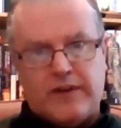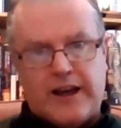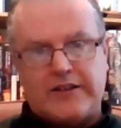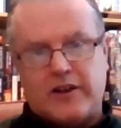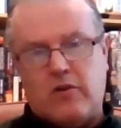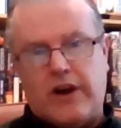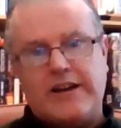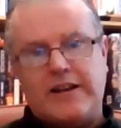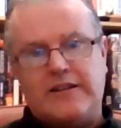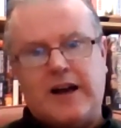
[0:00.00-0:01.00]
It's a great
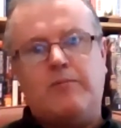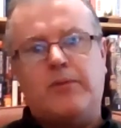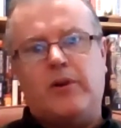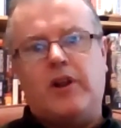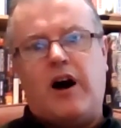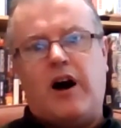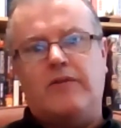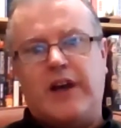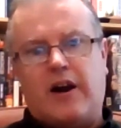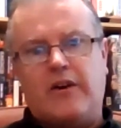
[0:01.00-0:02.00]
example of
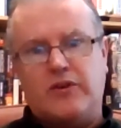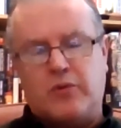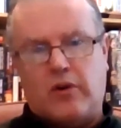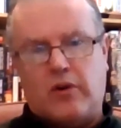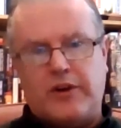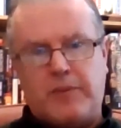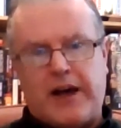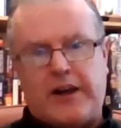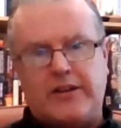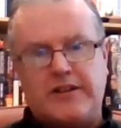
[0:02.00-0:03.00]
the Irish War of
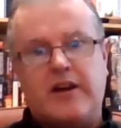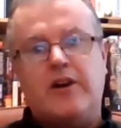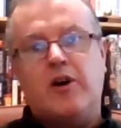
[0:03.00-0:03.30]
Independence.